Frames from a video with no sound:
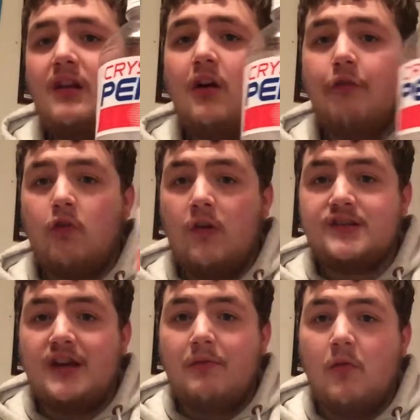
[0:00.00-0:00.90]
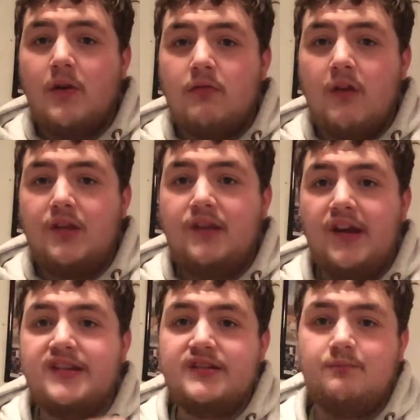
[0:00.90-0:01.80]
of course, I'm going to rate
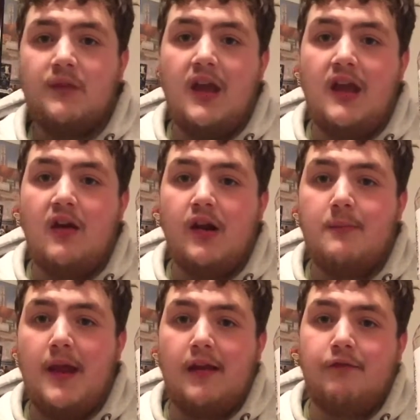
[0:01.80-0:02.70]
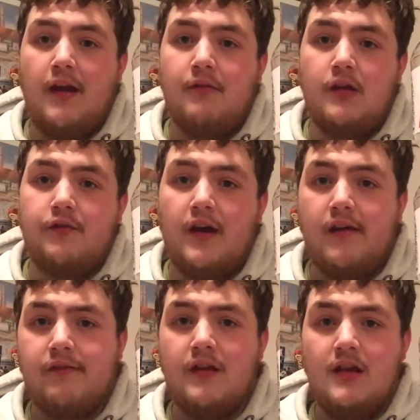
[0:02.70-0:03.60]
this a automatic 5 out of
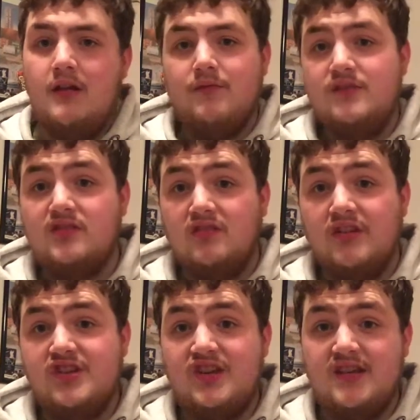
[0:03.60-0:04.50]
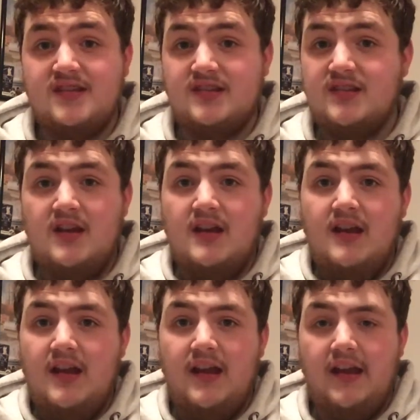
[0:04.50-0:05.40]
5. Delicious
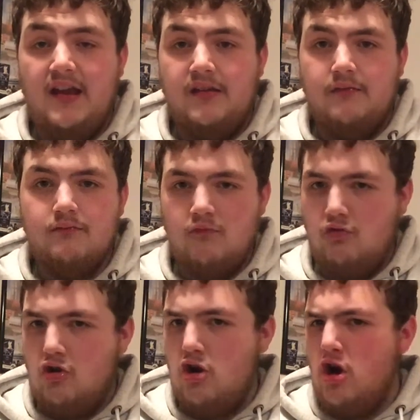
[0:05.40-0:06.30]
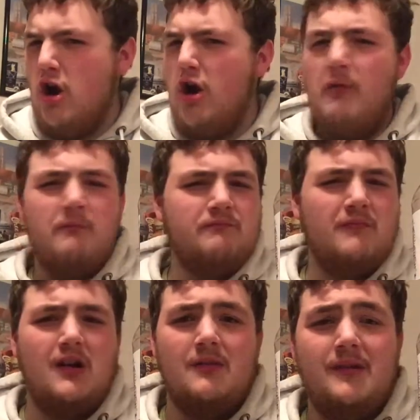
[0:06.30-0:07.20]
and...
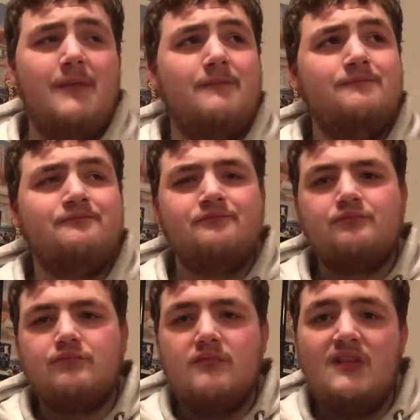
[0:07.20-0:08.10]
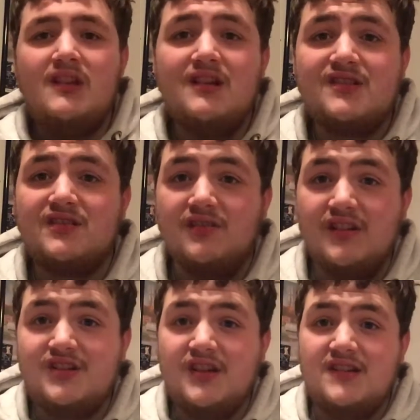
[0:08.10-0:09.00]
pardon me. It's
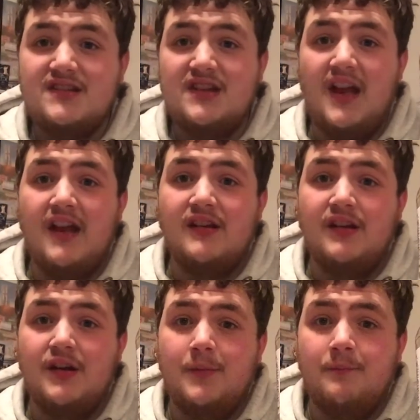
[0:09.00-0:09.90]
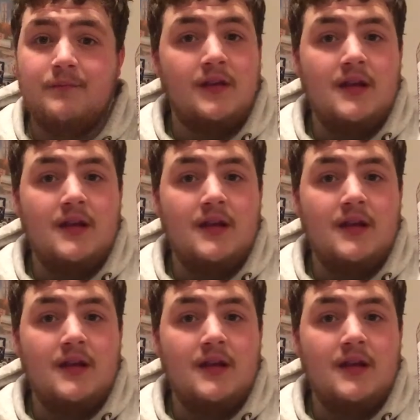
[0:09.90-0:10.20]
delicious and um,